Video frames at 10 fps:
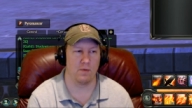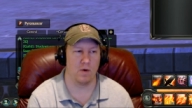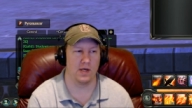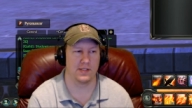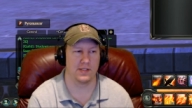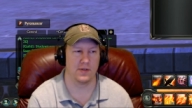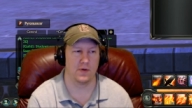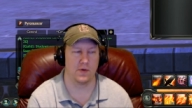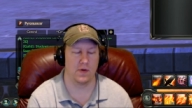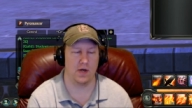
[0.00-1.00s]
want
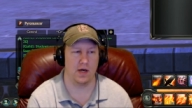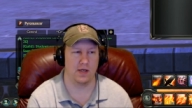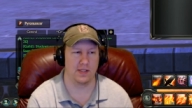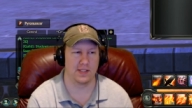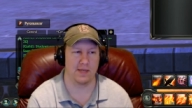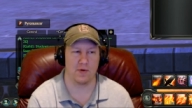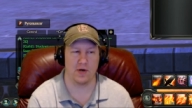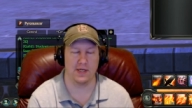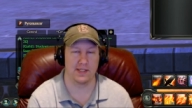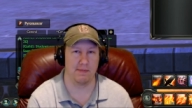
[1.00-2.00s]
to
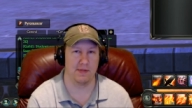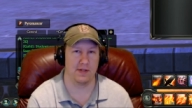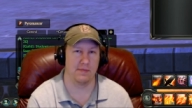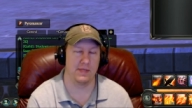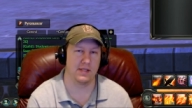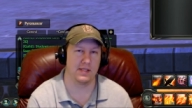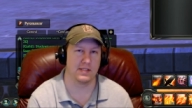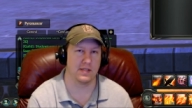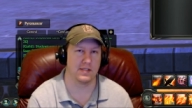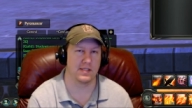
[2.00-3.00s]
separate some of the
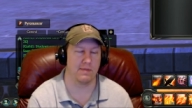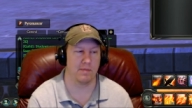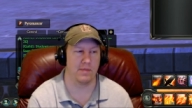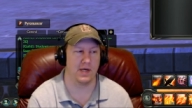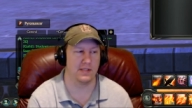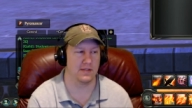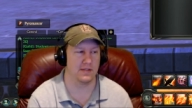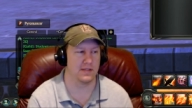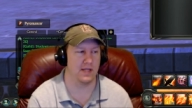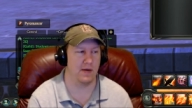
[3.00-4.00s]
abilities on separate
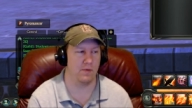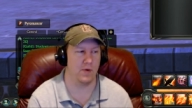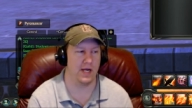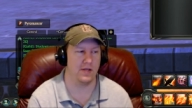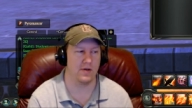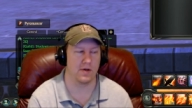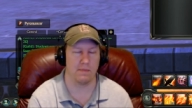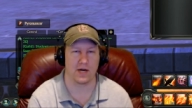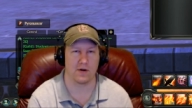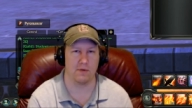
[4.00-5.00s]
buttons. That way you
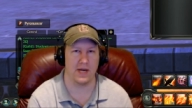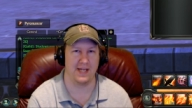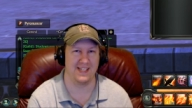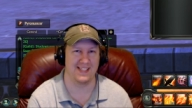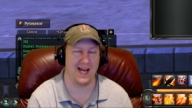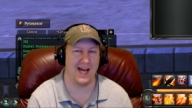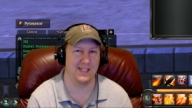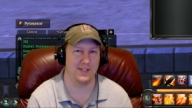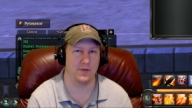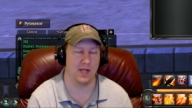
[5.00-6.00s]
can micromanage
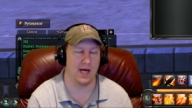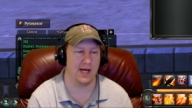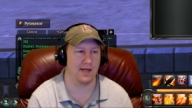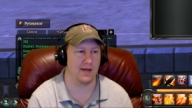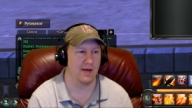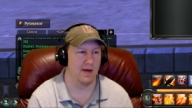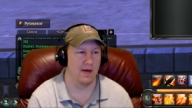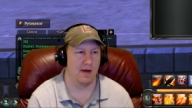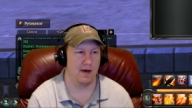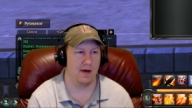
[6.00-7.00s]
as you like.
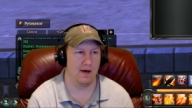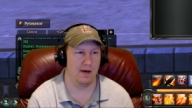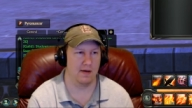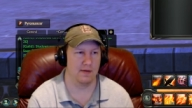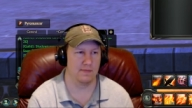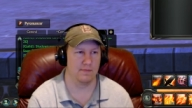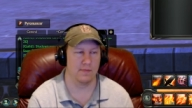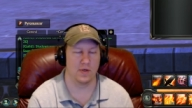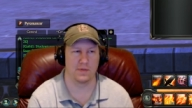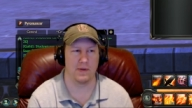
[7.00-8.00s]

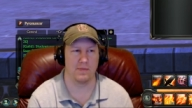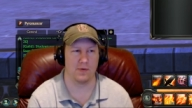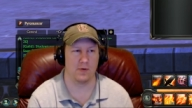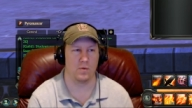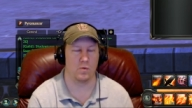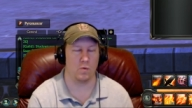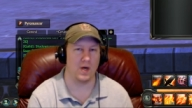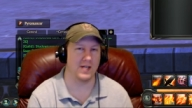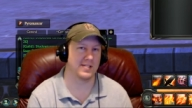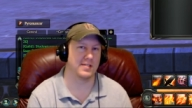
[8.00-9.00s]
Most people
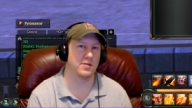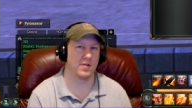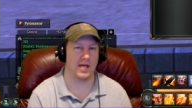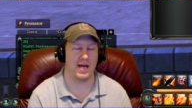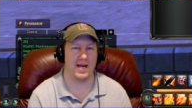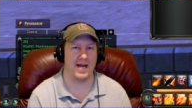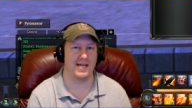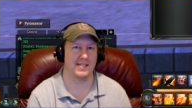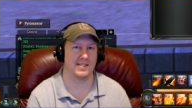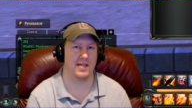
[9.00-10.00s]
want to do that
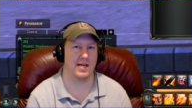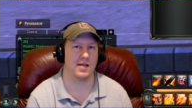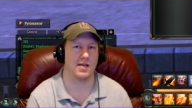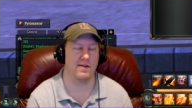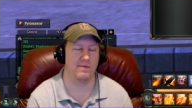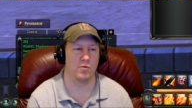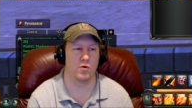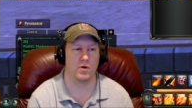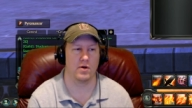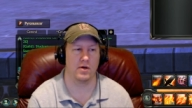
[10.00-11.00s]
as they get
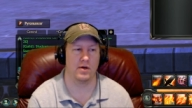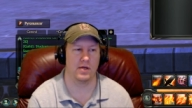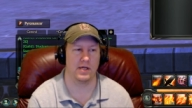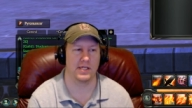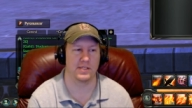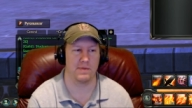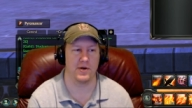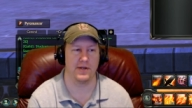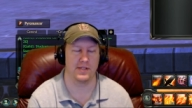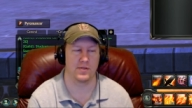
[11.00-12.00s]
more
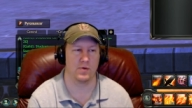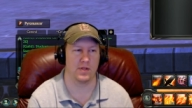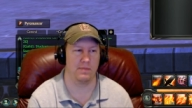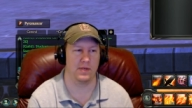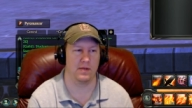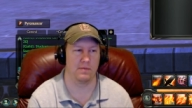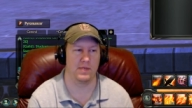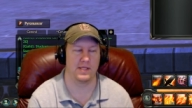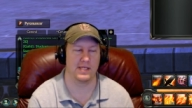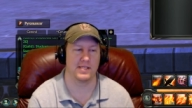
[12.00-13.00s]
experienced with the build,
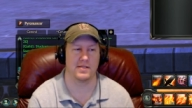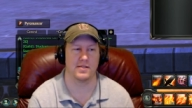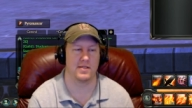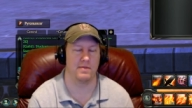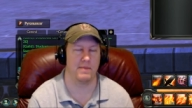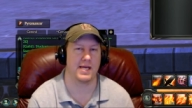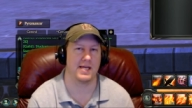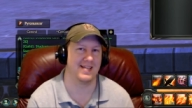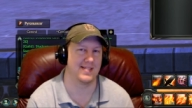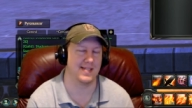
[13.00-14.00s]
but this is to make
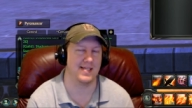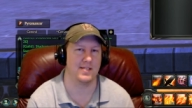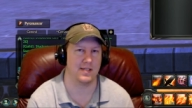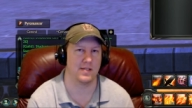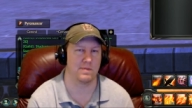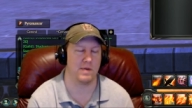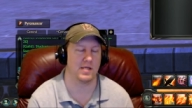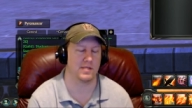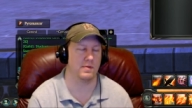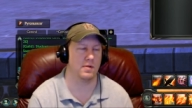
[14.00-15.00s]
it as easy as
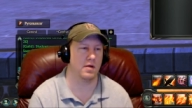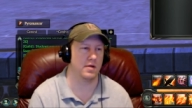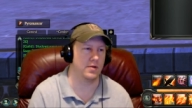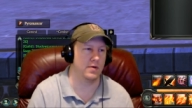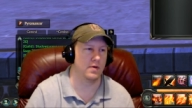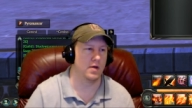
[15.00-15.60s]
possible on you.